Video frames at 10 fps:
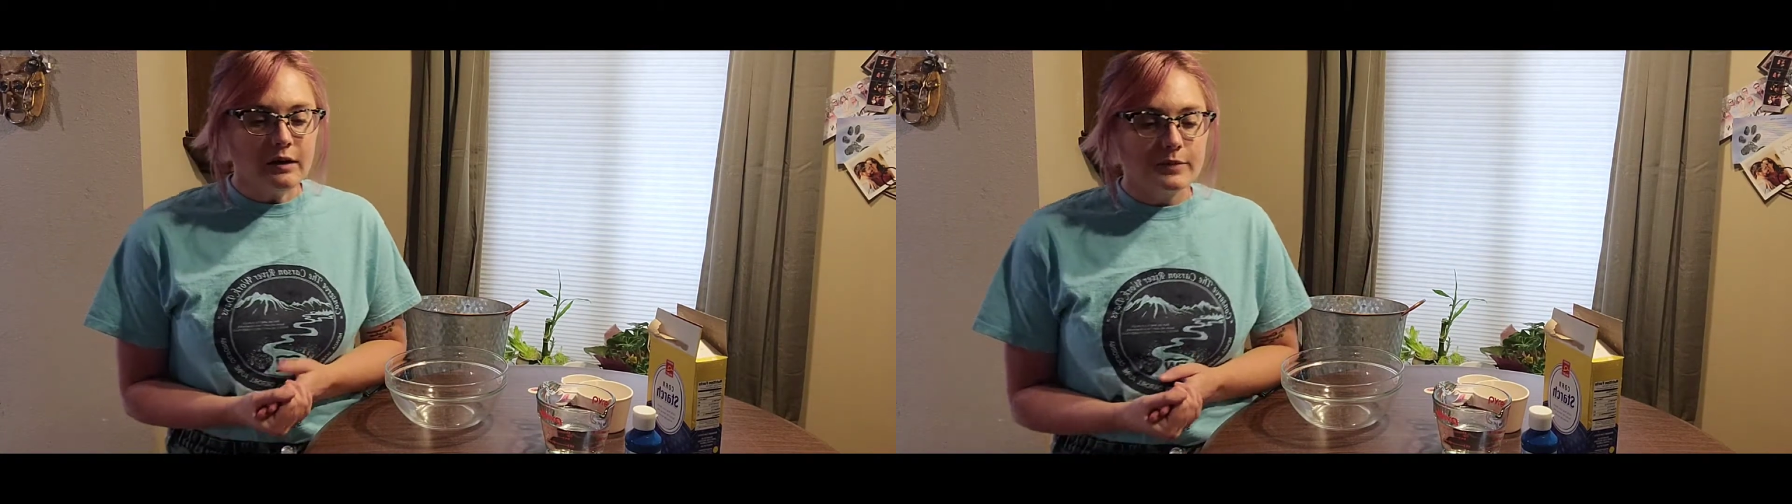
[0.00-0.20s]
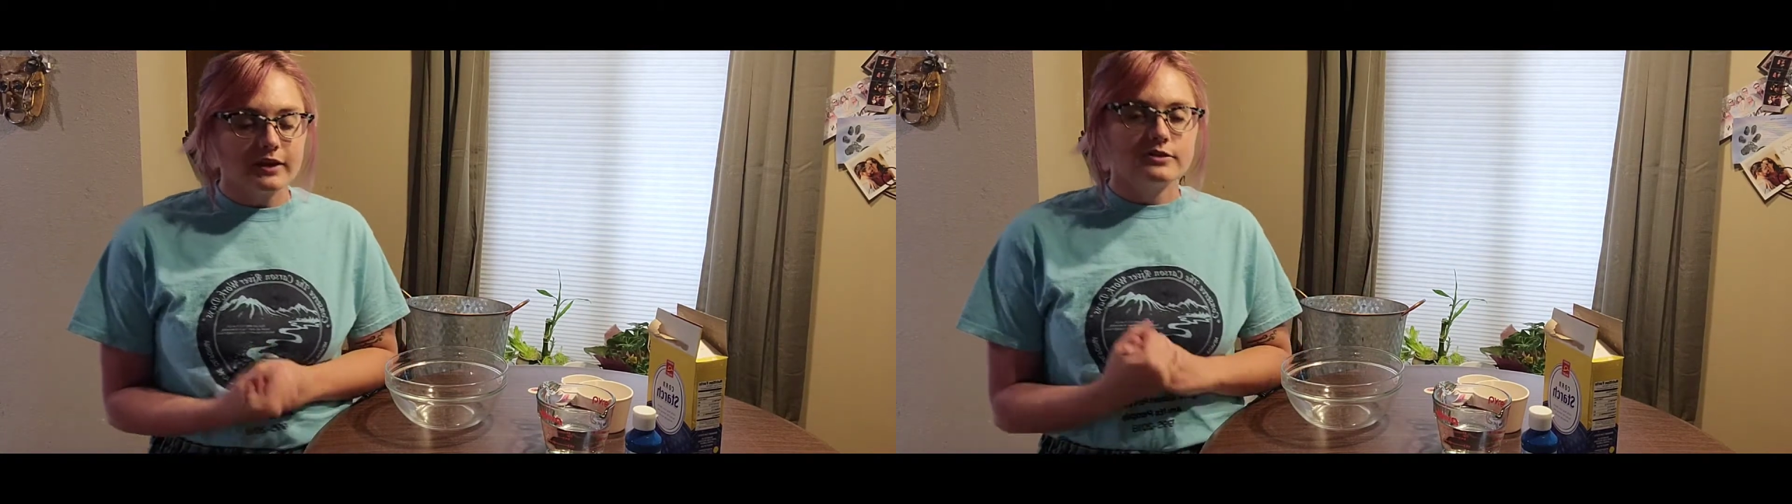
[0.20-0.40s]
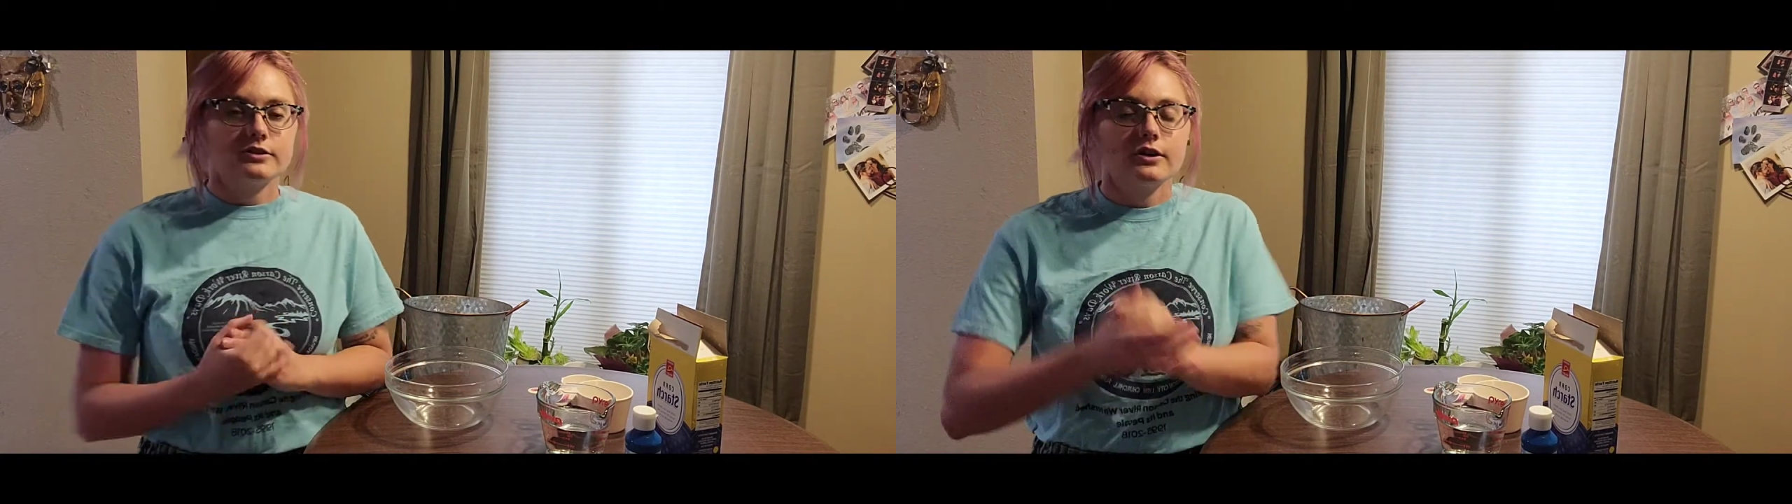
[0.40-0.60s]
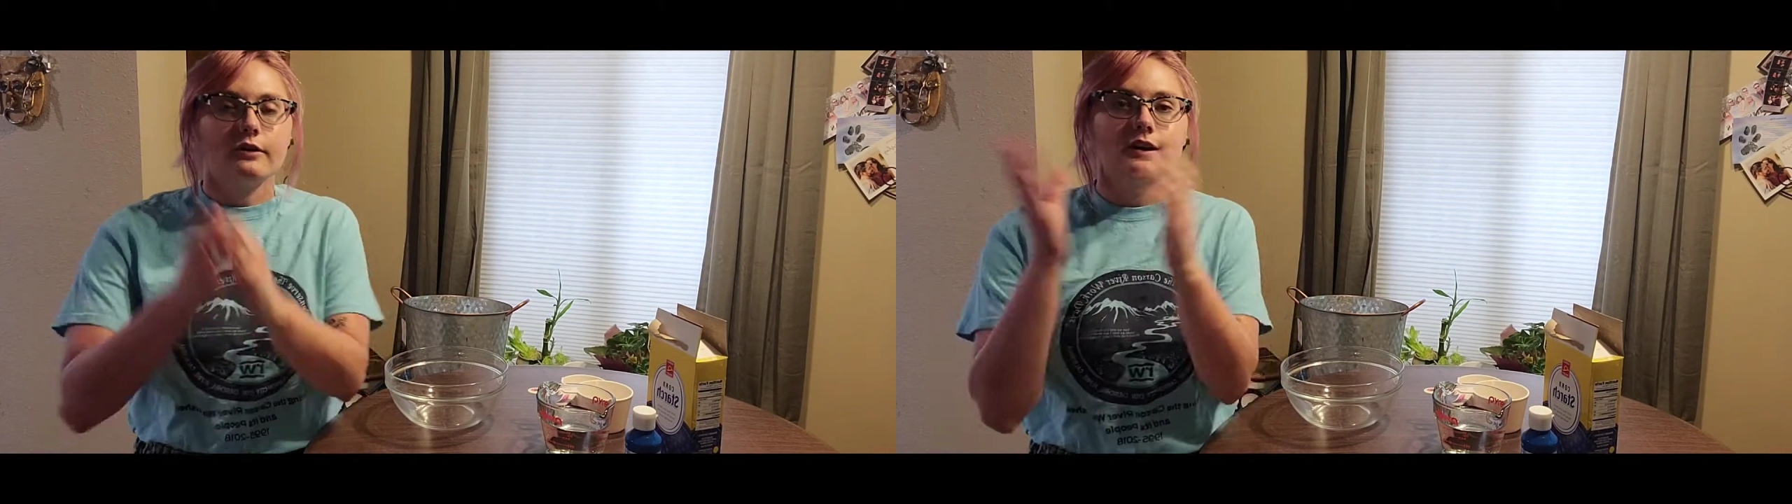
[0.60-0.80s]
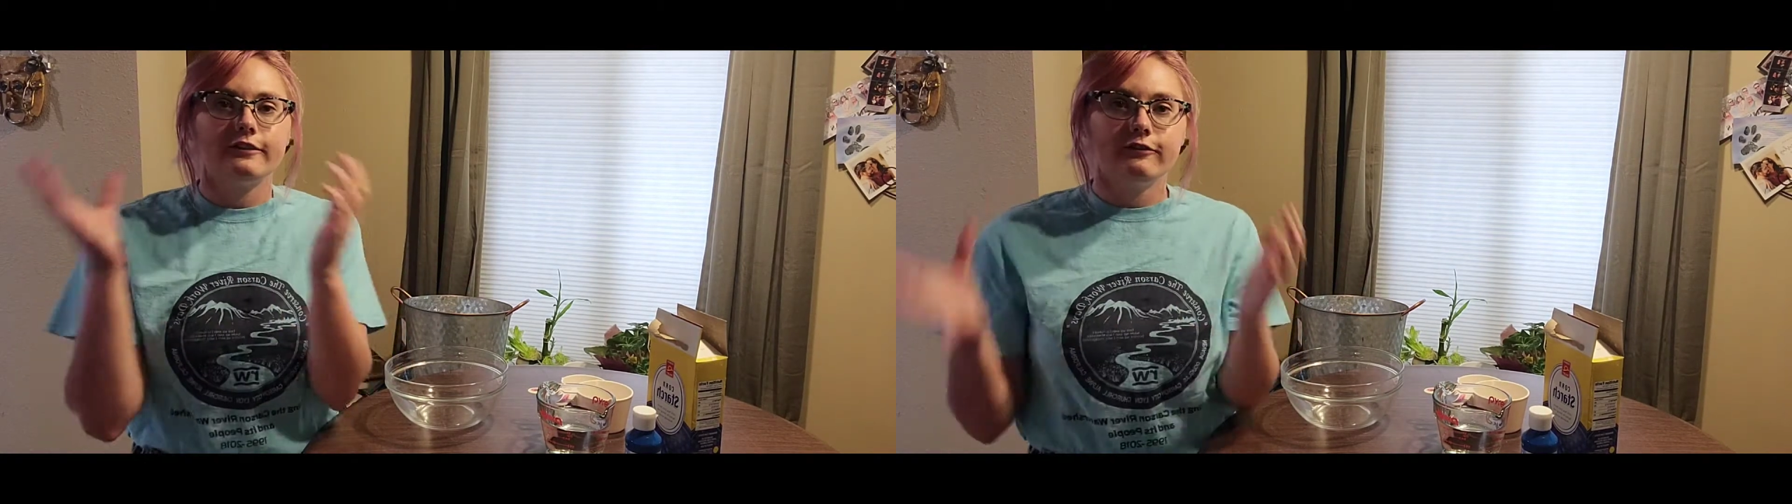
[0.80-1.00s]
Because there's
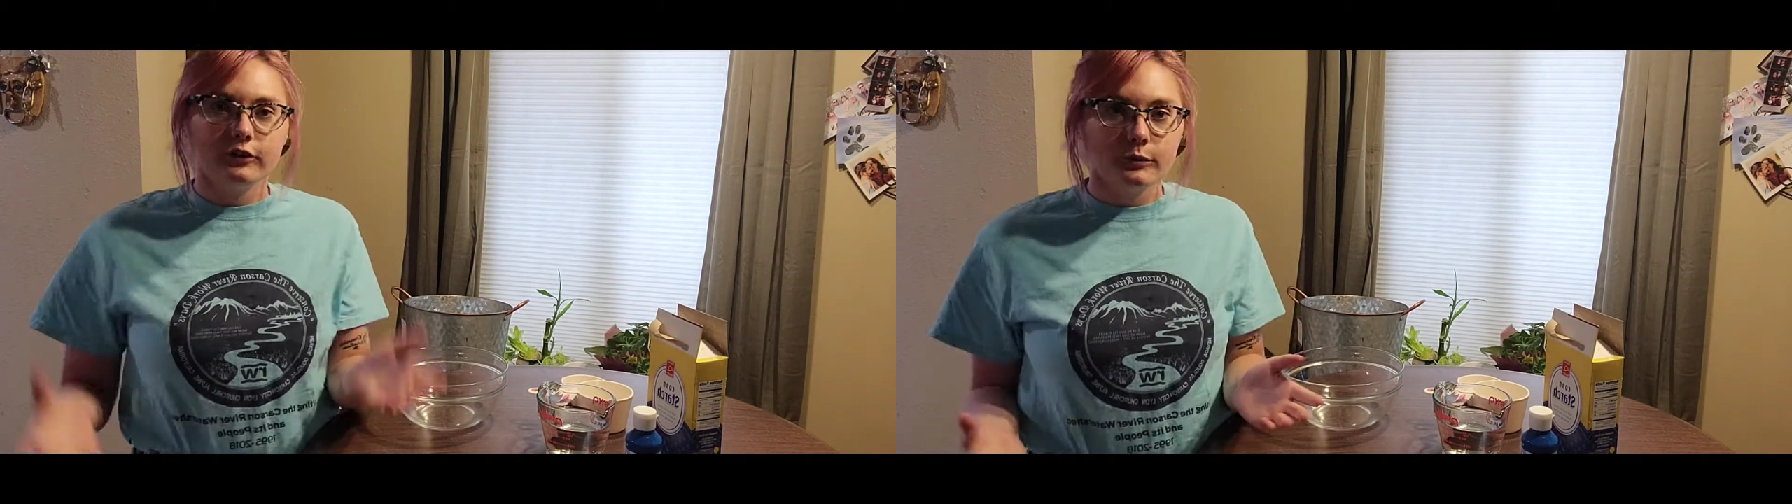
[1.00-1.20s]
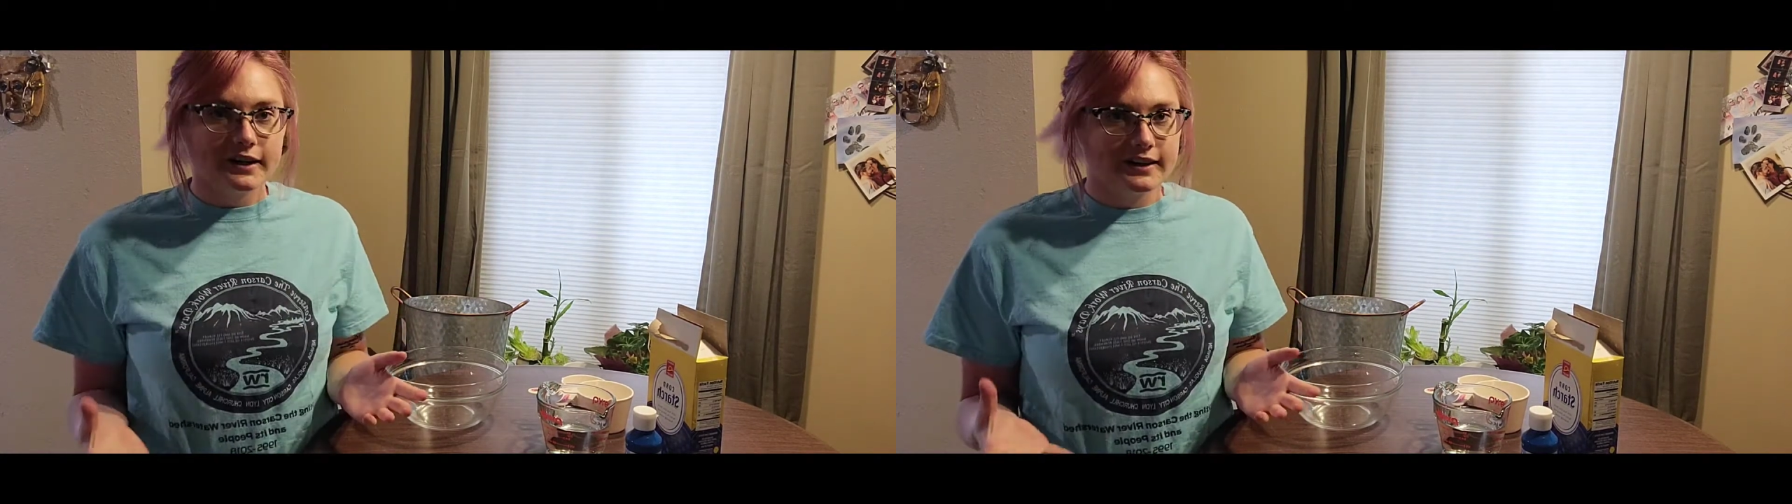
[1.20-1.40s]
already fluid